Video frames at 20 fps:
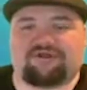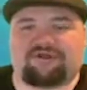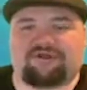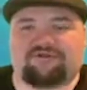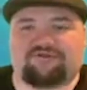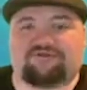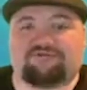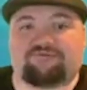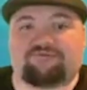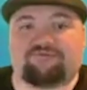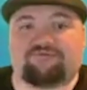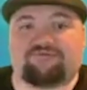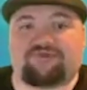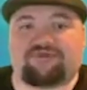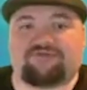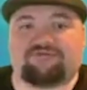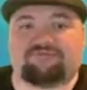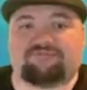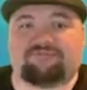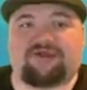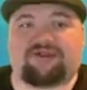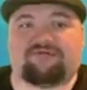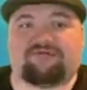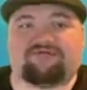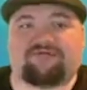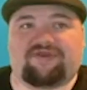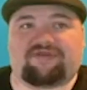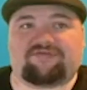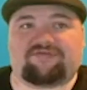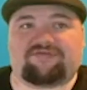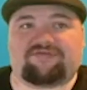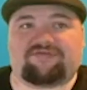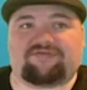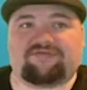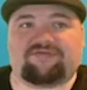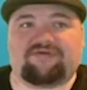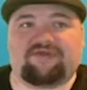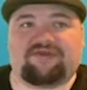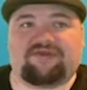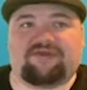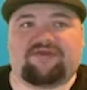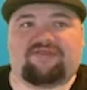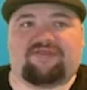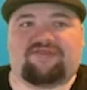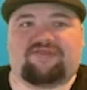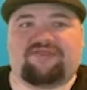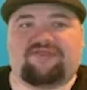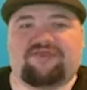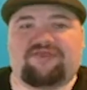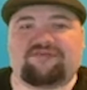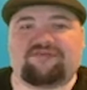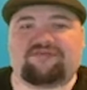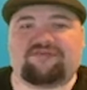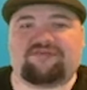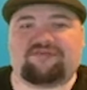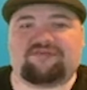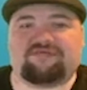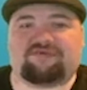through these metaphases. This is